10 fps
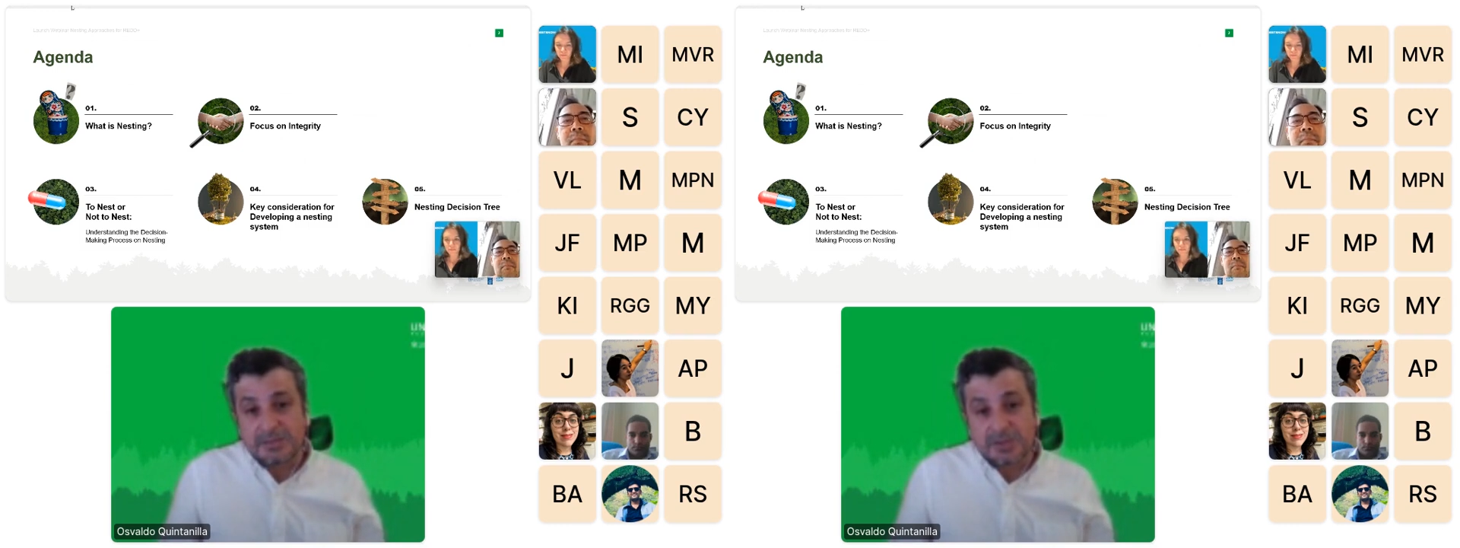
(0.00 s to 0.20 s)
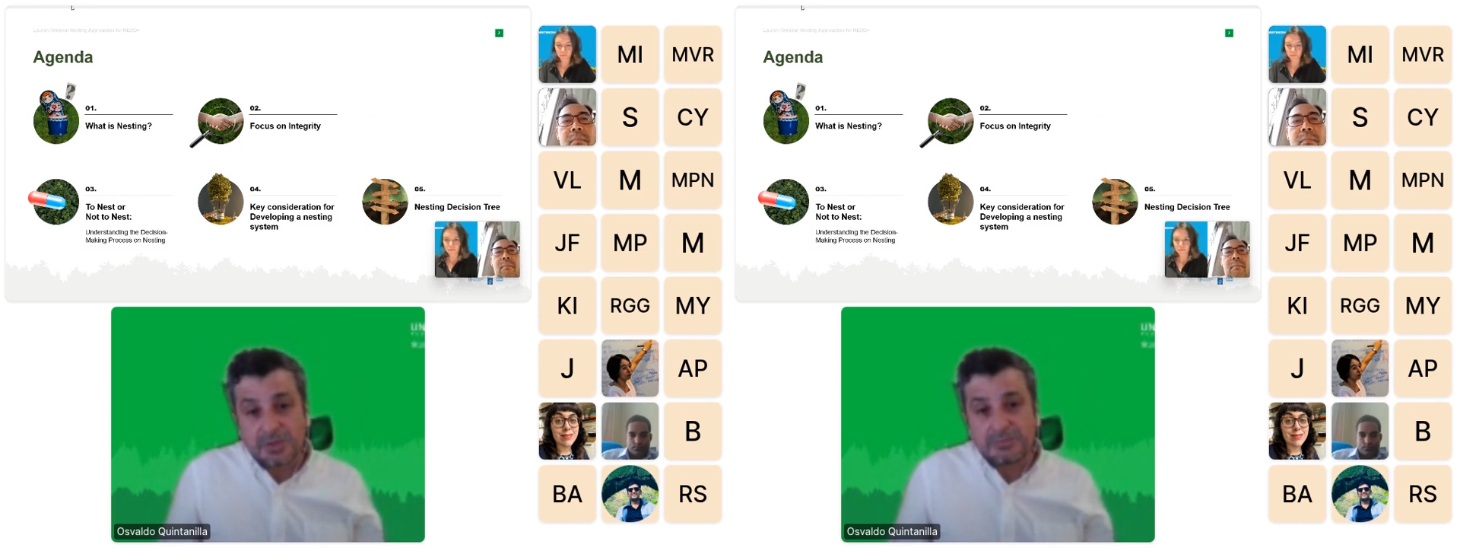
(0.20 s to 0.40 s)

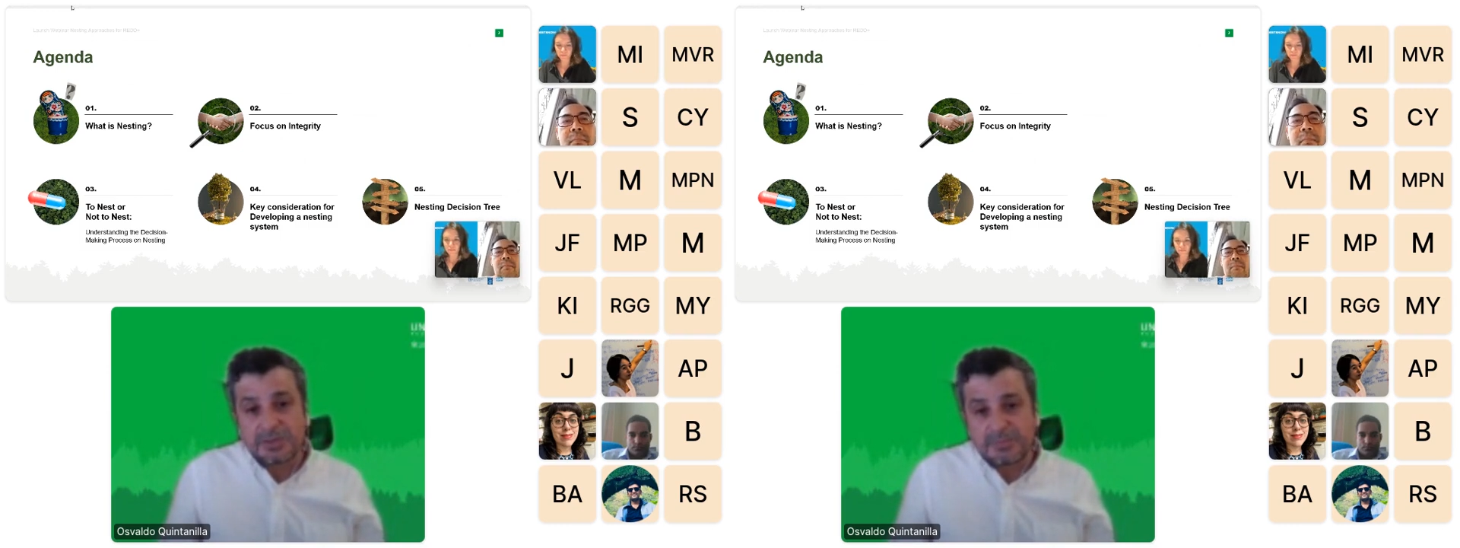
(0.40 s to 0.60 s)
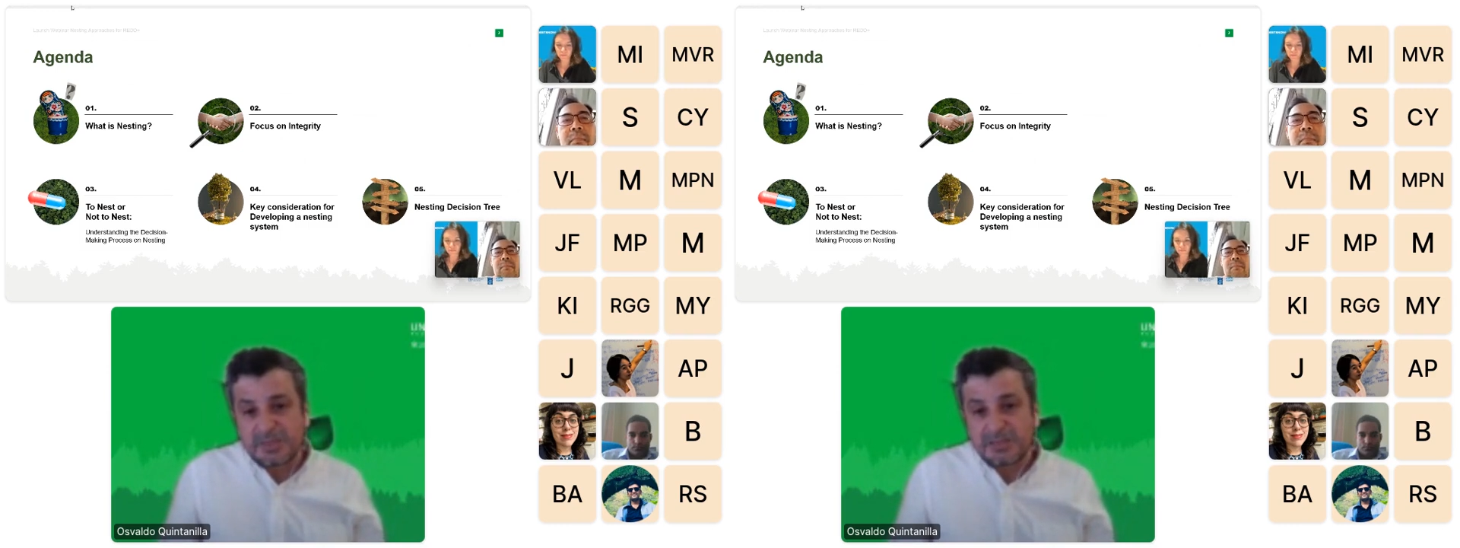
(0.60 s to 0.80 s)
some
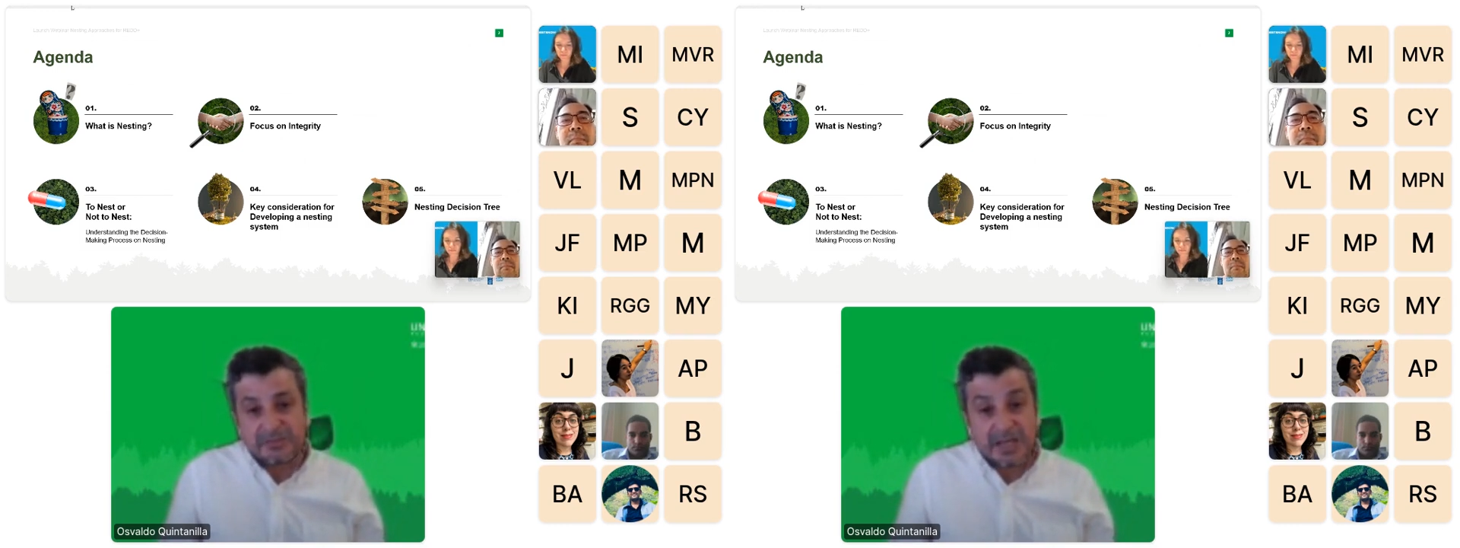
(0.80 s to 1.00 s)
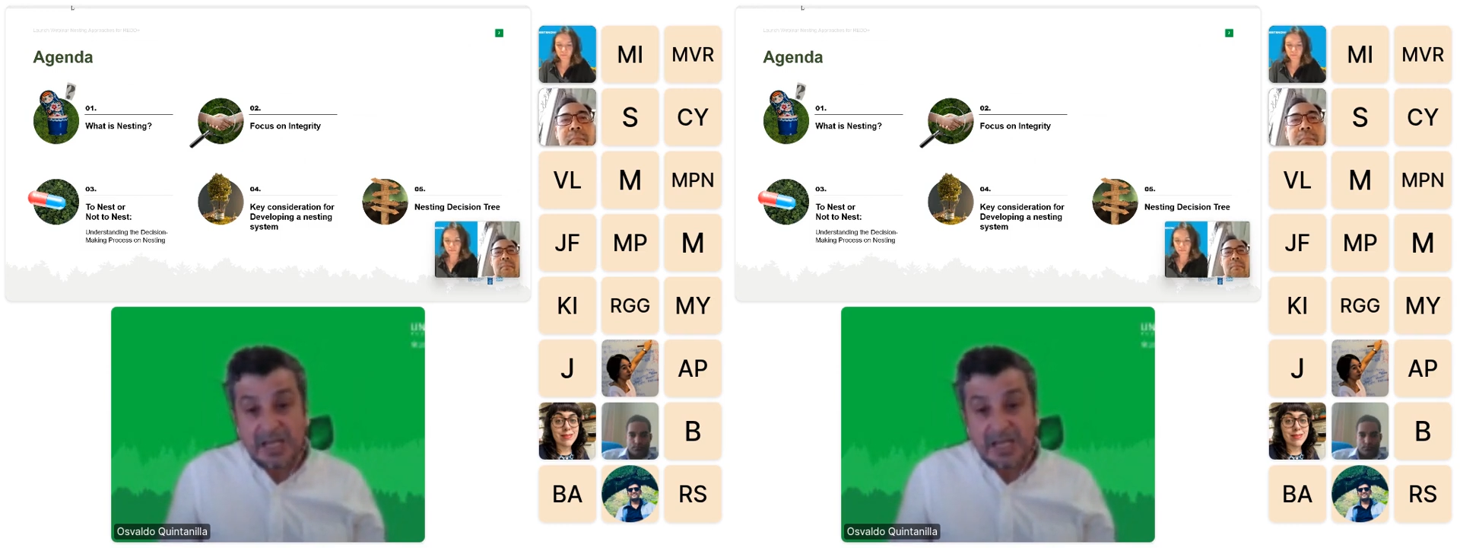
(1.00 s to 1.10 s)
specific